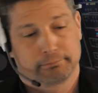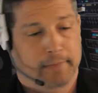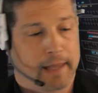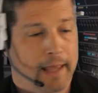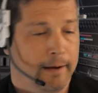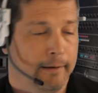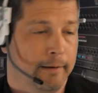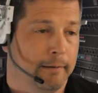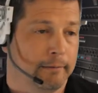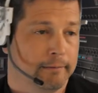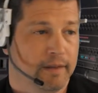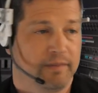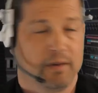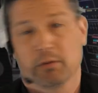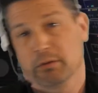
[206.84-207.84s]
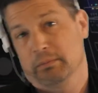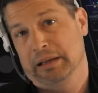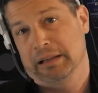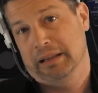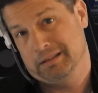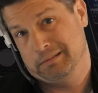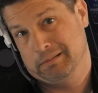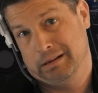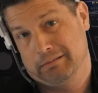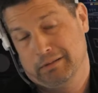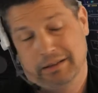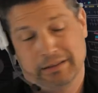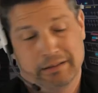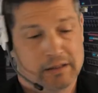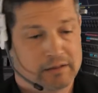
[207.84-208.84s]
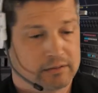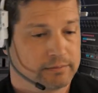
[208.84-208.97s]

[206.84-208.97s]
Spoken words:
I don't know. If it were me, that's what I would have done.